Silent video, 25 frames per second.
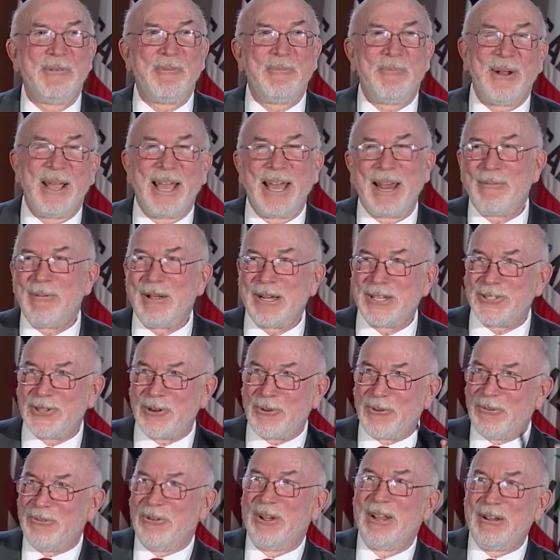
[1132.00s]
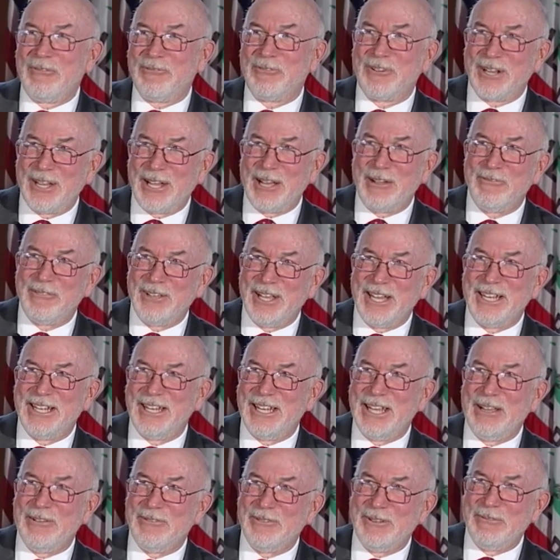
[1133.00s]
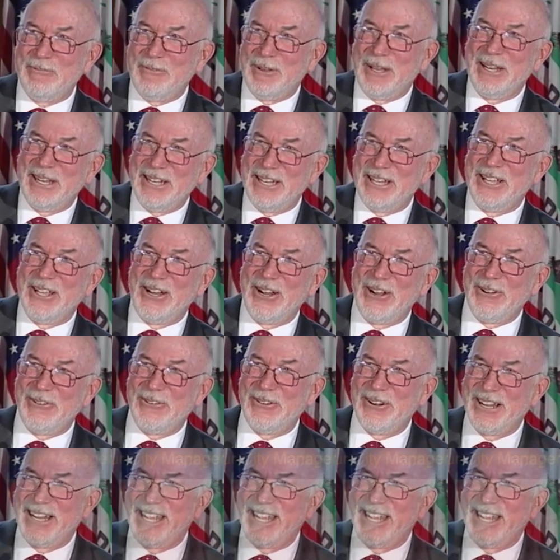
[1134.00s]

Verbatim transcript: Brand. I'm not sure we're ready for love yet, David, but you know,